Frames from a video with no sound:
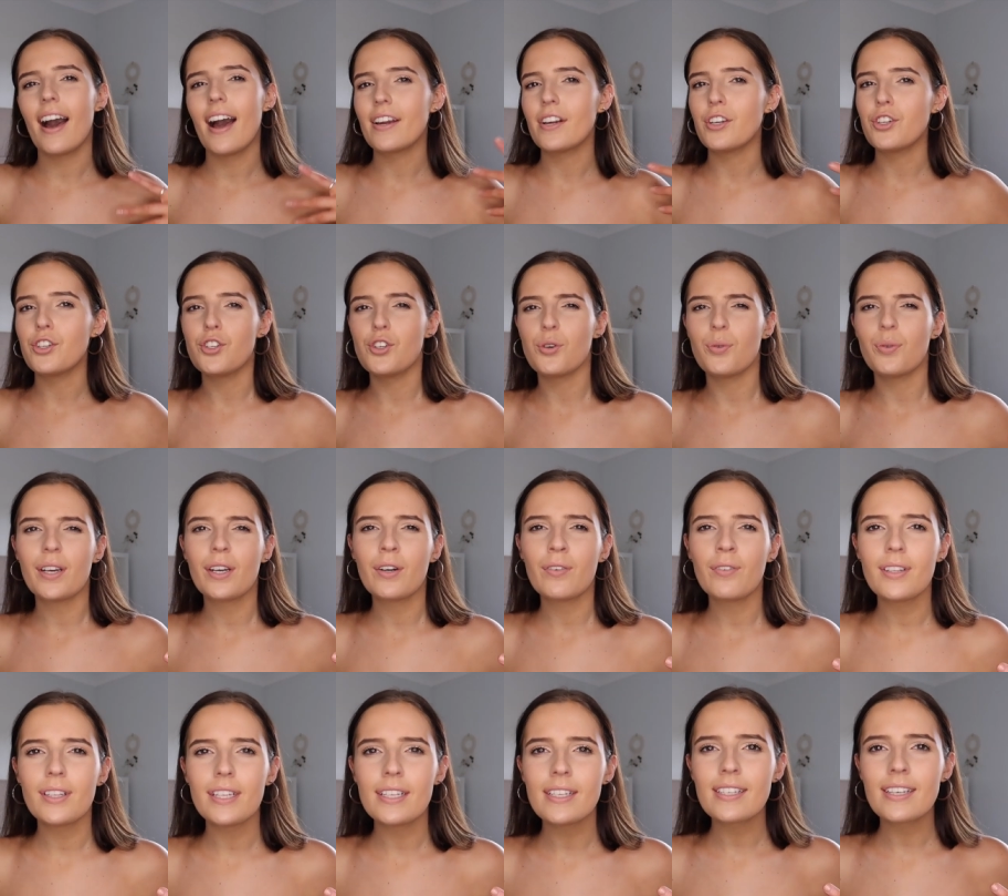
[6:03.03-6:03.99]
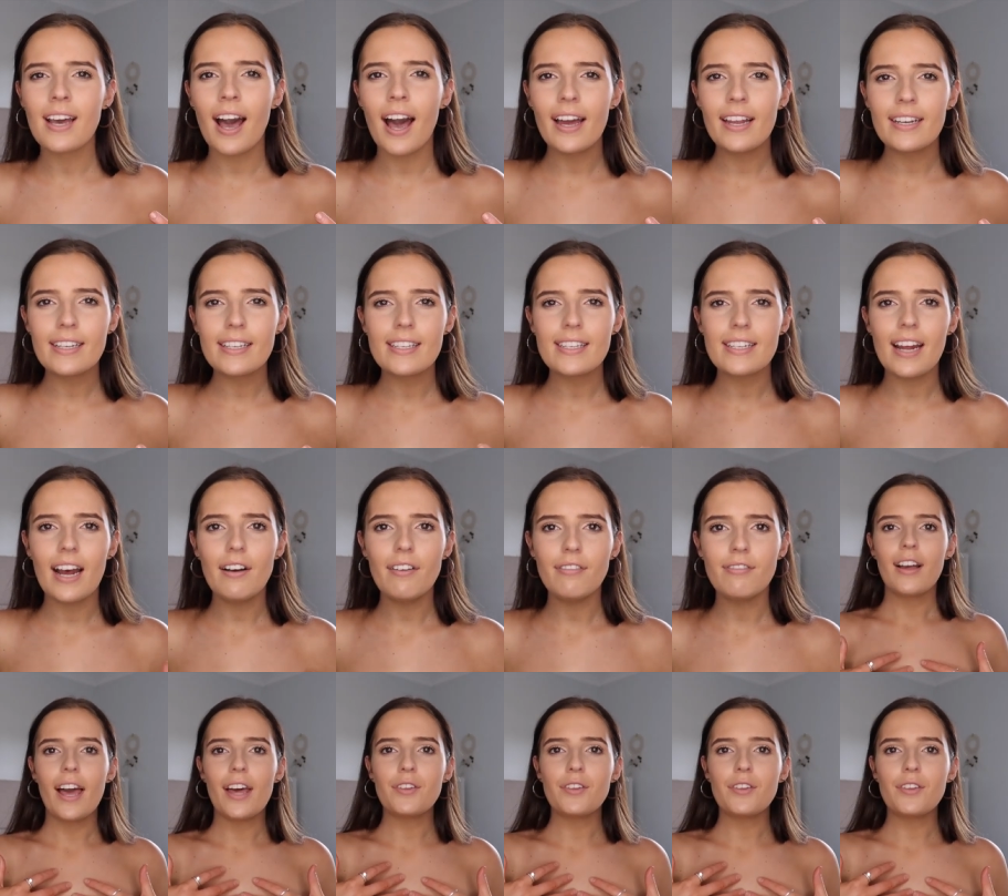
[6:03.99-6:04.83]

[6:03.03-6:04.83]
kind of doing all this kind of stuff.